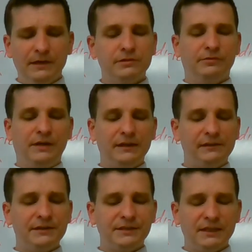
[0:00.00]
direct
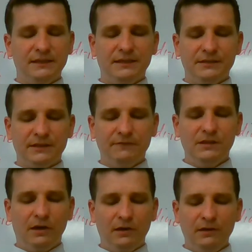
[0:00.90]
descendants of
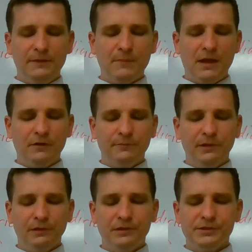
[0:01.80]
the early mound
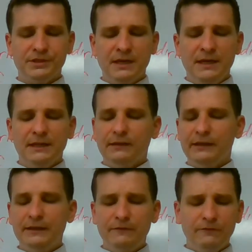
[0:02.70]
builders,
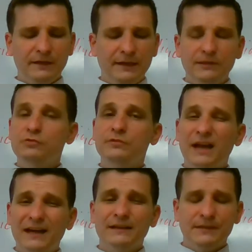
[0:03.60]
live in the
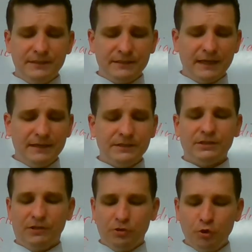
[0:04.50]
United
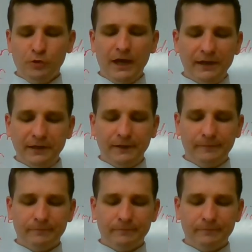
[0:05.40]
States today.